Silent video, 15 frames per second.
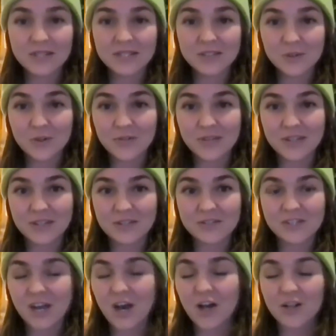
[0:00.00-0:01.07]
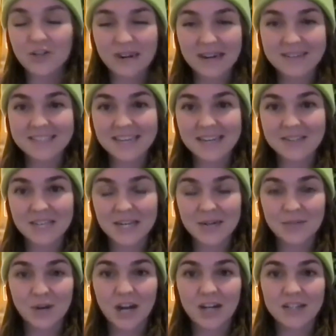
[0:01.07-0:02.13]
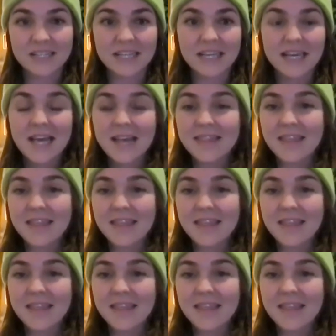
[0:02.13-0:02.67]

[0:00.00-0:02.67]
indoor venues all around downtown Raleigh